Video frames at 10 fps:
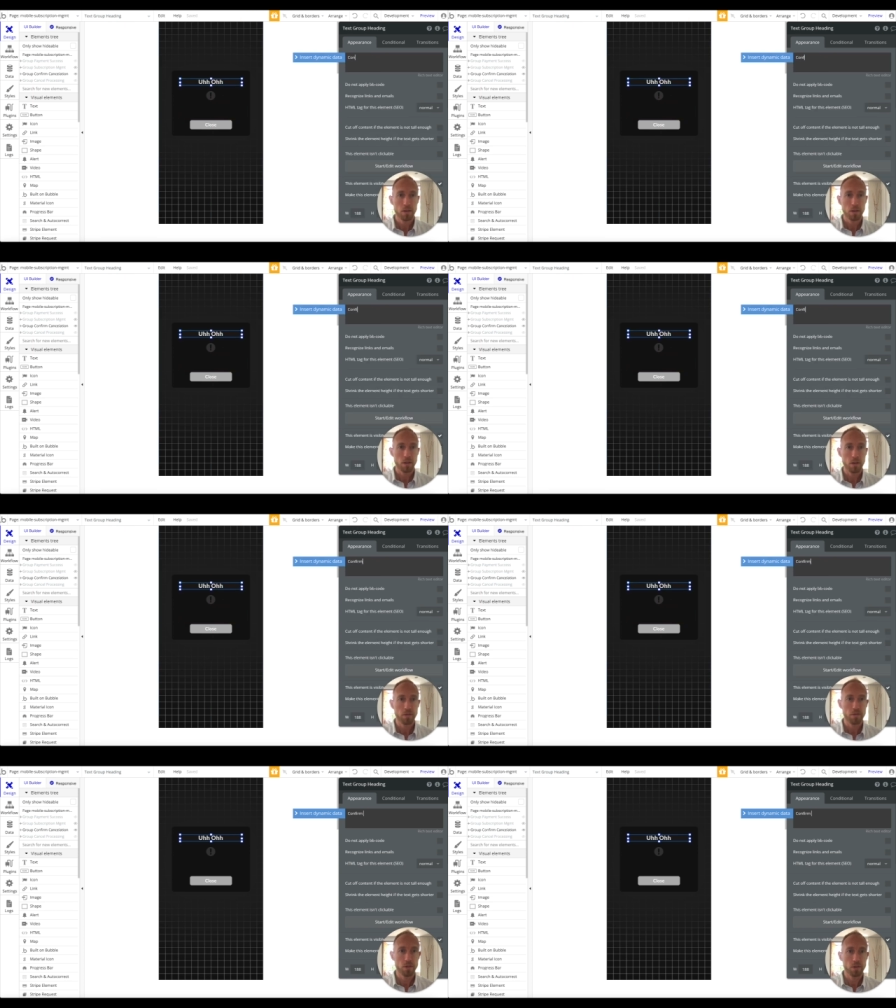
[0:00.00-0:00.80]

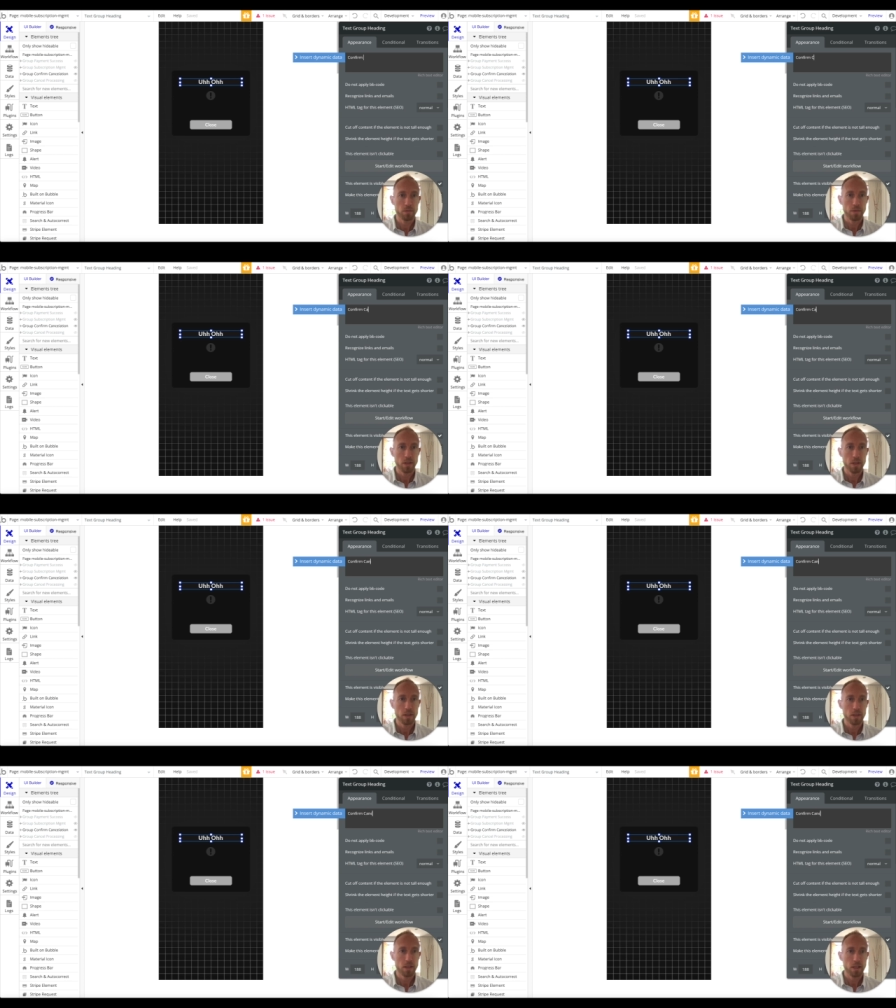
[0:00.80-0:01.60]
confirm,
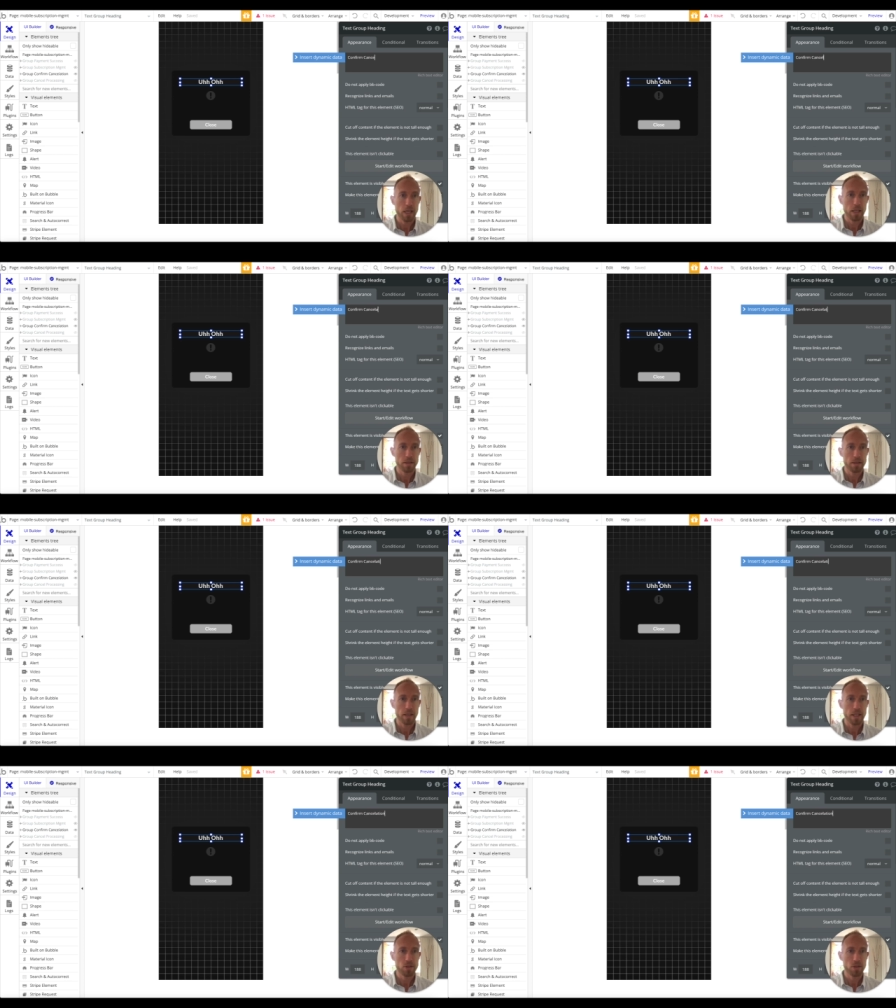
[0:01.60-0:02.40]

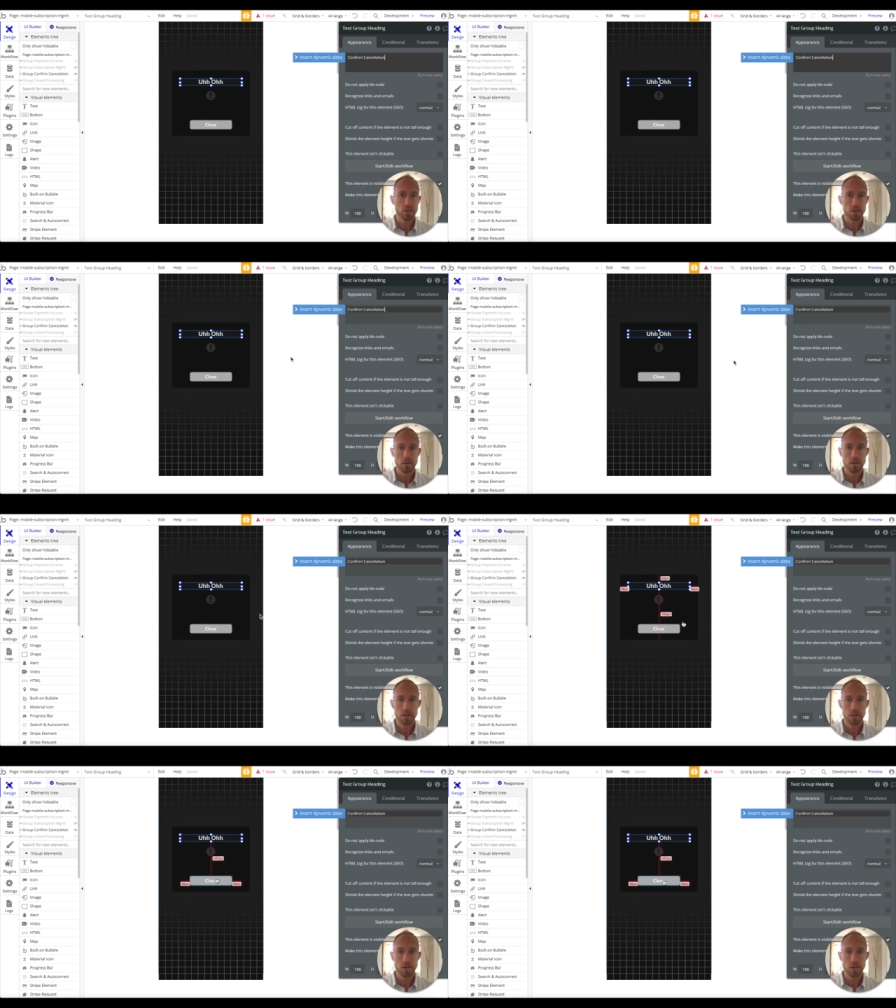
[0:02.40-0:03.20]
cancellation,
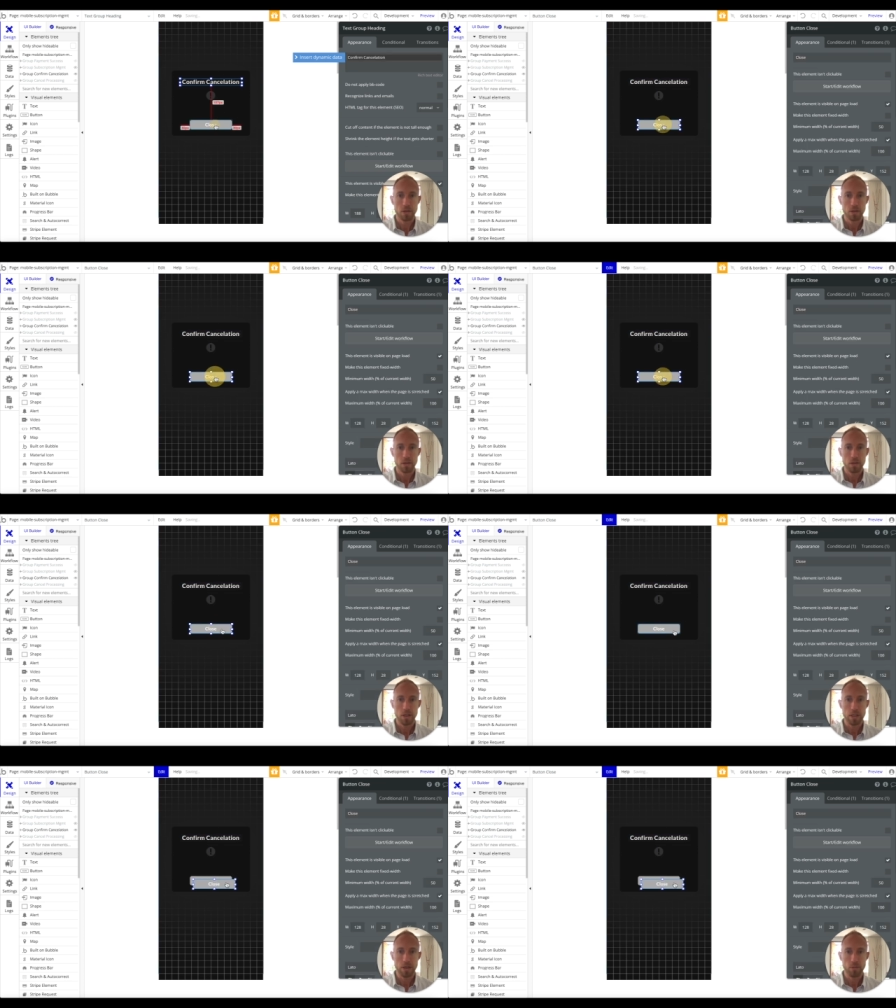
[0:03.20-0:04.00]

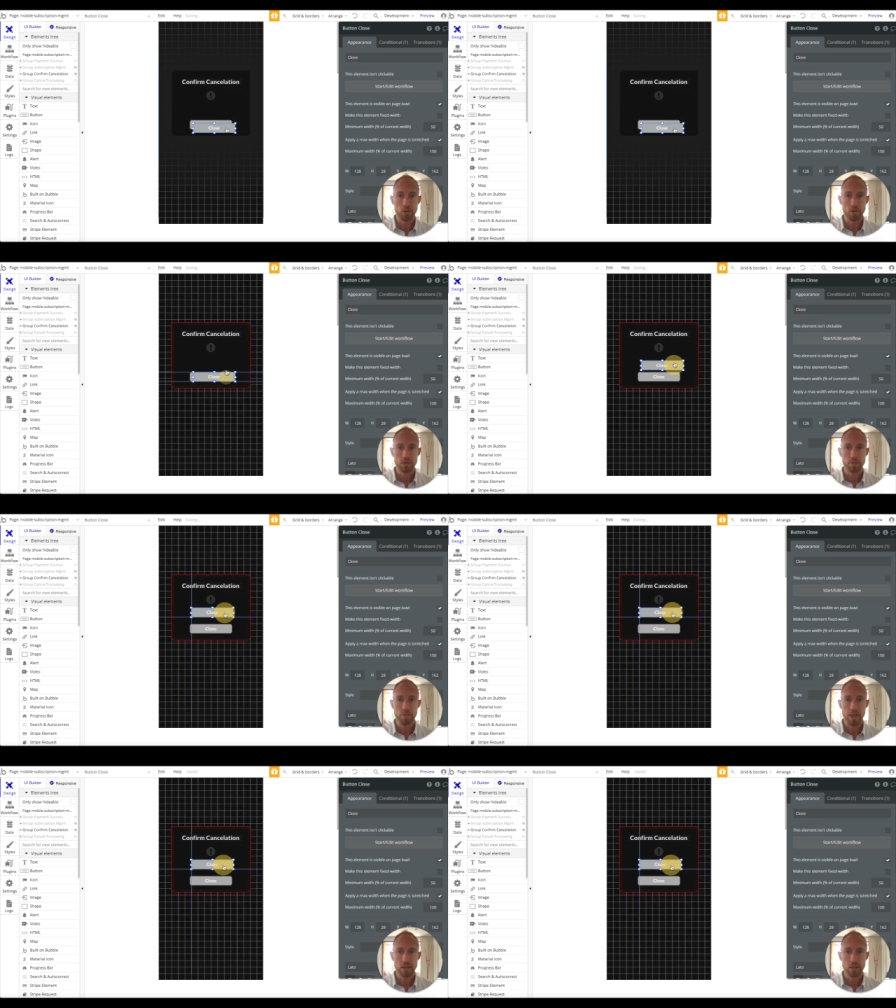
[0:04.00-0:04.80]
and then we'll
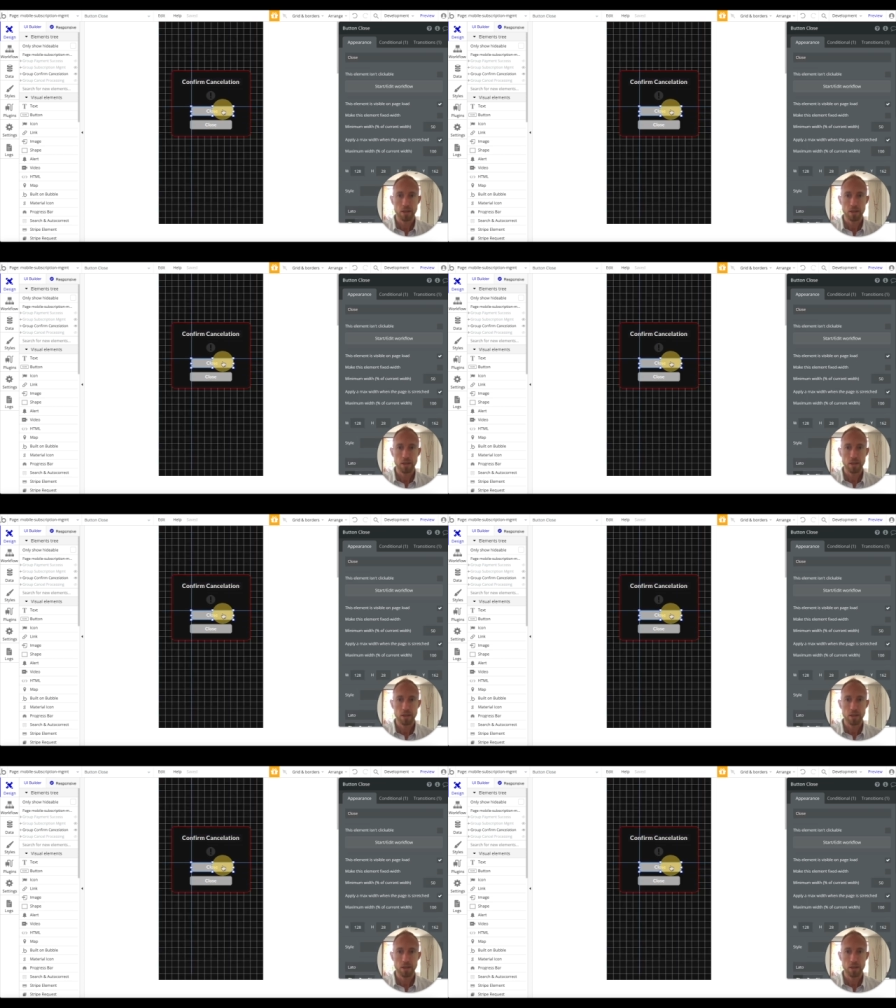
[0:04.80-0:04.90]
make